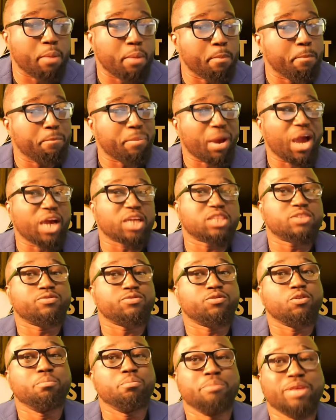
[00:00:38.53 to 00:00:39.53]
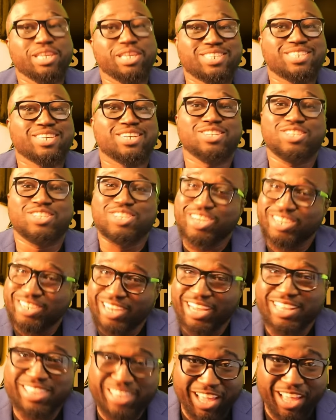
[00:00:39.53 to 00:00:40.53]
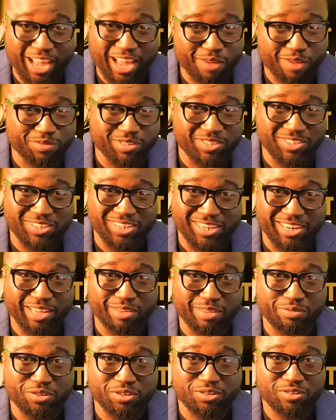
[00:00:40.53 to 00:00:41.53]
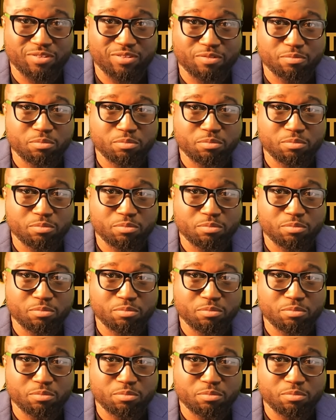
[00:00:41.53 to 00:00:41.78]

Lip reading: impactful message that they have to deliver.